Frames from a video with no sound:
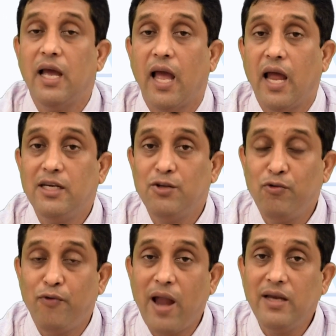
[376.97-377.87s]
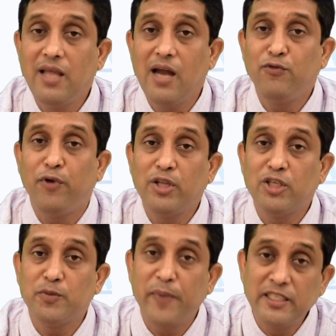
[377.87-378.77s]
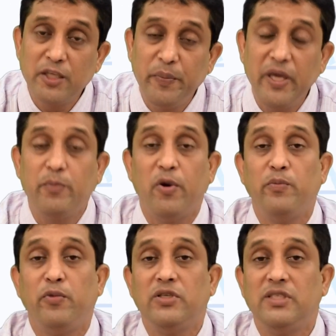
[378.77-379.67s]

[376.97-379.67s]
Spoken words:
and you will find that for the specific purpose